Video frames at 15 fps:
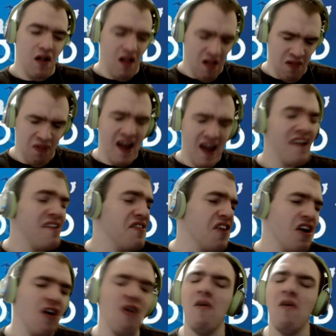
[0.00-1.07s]
that is the
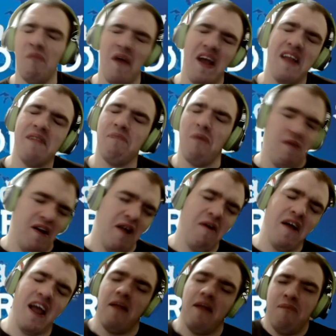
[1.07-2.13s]
goal of baseball. Now,
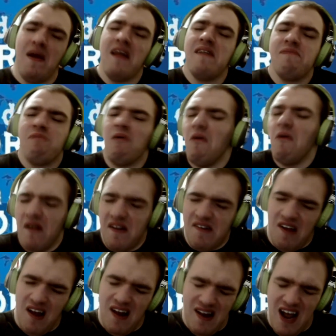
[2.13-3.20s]
again, baseball is
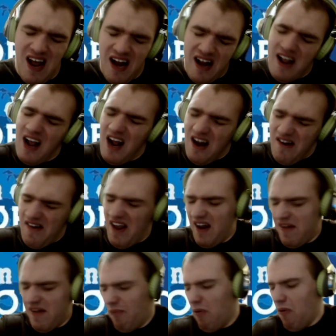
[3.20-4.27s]
a non-contact
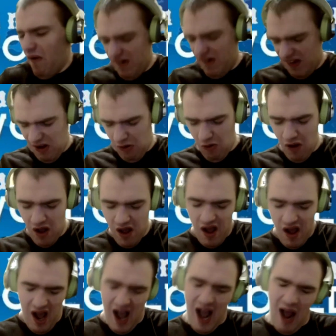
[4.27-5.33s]
sport. So
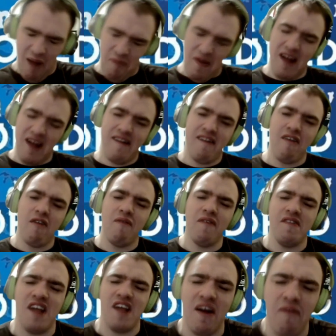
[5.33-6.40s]
I'm not sure if
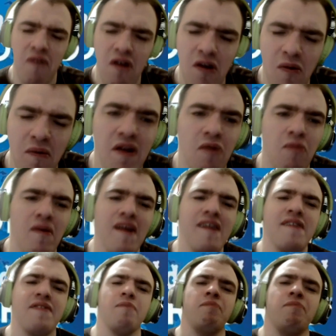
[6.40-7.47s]
it's ever going to
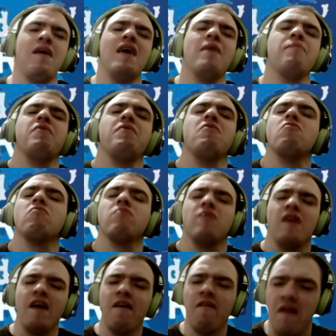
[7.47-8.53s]
reach the
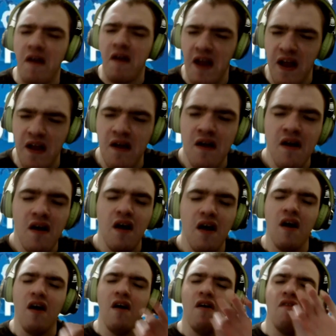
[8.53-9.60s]
popularity
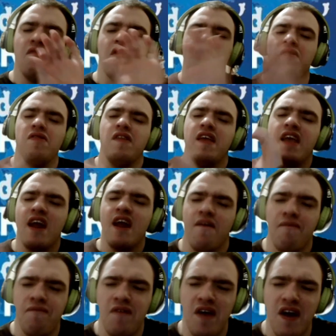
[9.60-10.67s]
of the
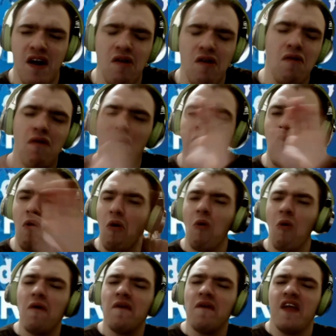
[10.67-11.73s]
NFL
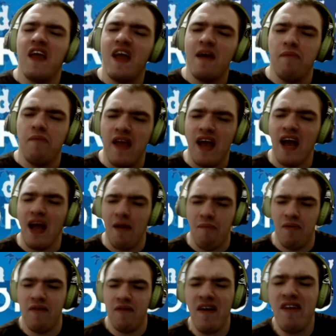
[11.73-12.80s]
or the NBA.
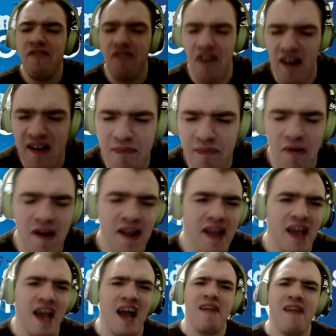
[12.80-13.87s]
But if it does bring
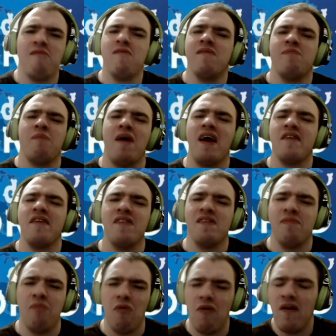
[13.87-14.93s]
casuals back to the
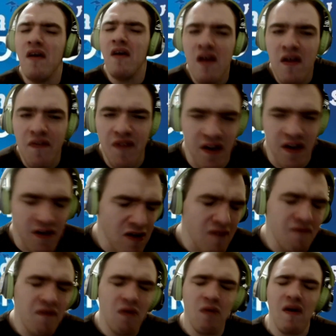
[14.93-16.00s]
sport, then
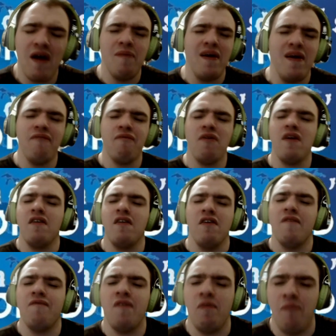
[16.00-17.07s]
good for Rob Manfred,
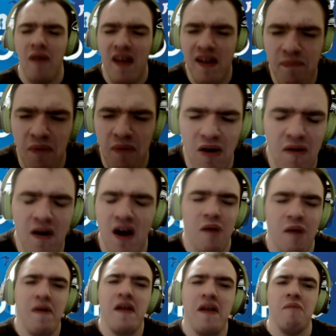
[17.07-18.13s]
good for baseball. I'll
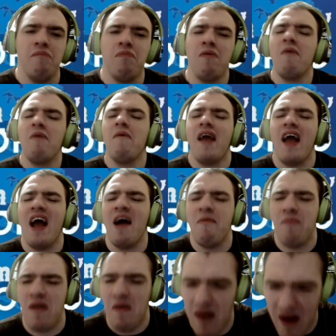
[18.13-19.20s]
be completely
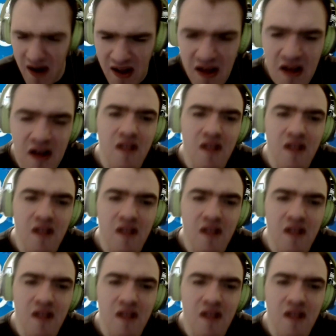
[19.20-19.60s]
happy about it.